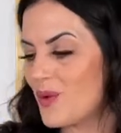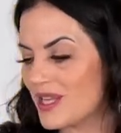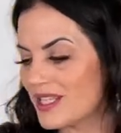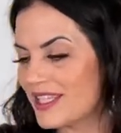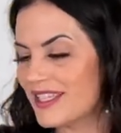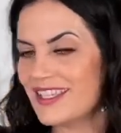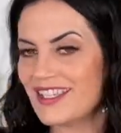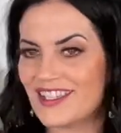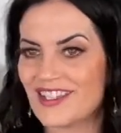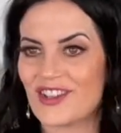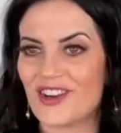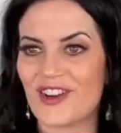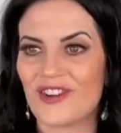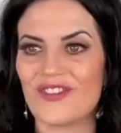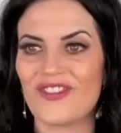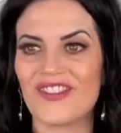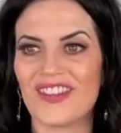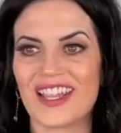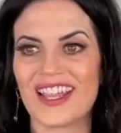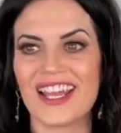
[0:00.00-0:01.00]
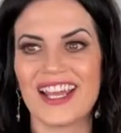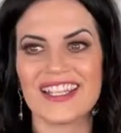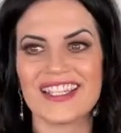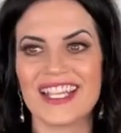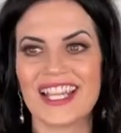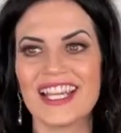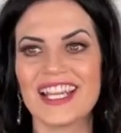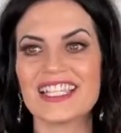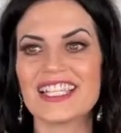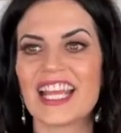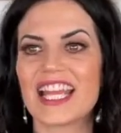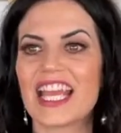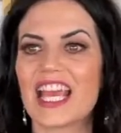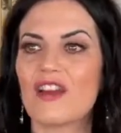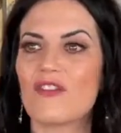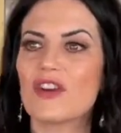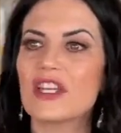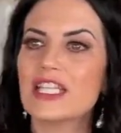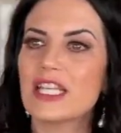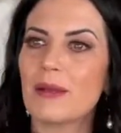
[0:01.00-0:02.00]
wasn't sure because it's like
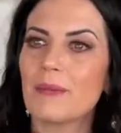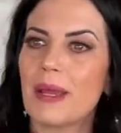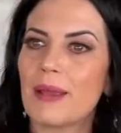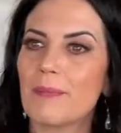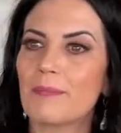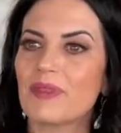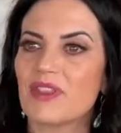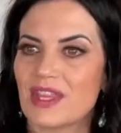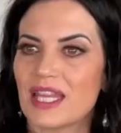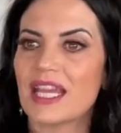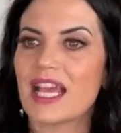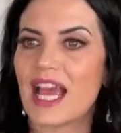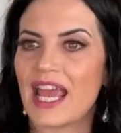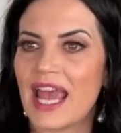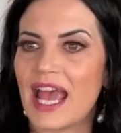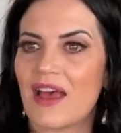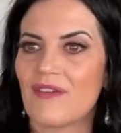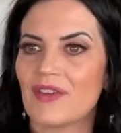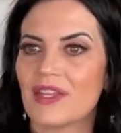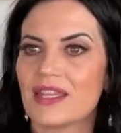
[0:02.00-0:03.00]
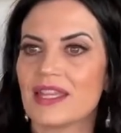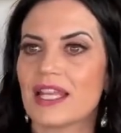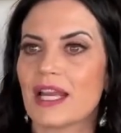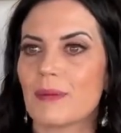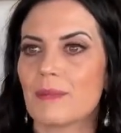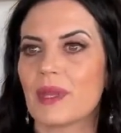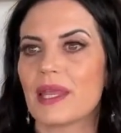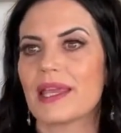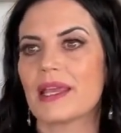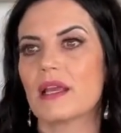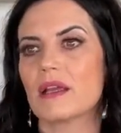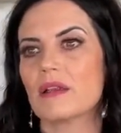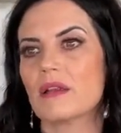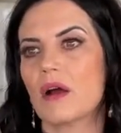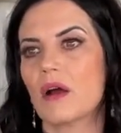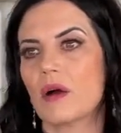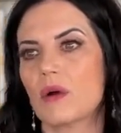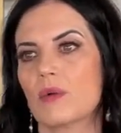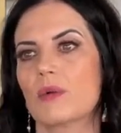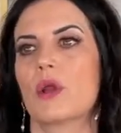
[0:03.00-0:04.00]
every time I think I have it, then I'm like,
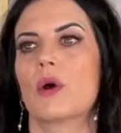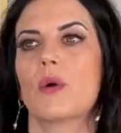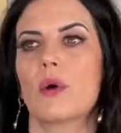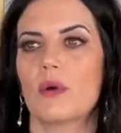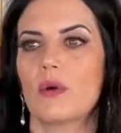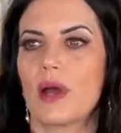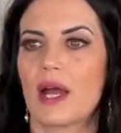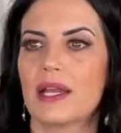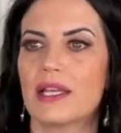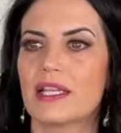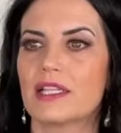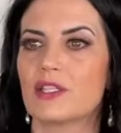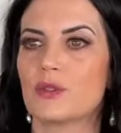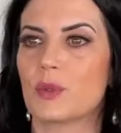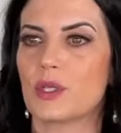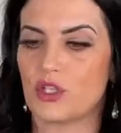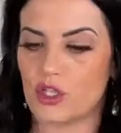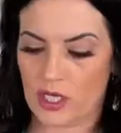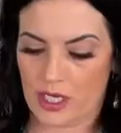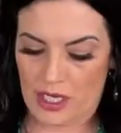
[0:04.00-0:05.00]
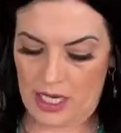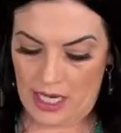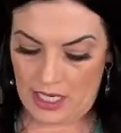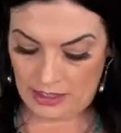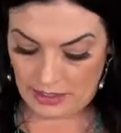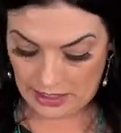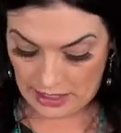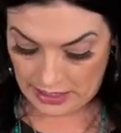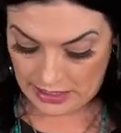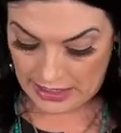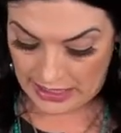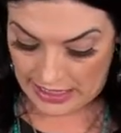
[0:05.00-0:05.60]
oh no, I didn't since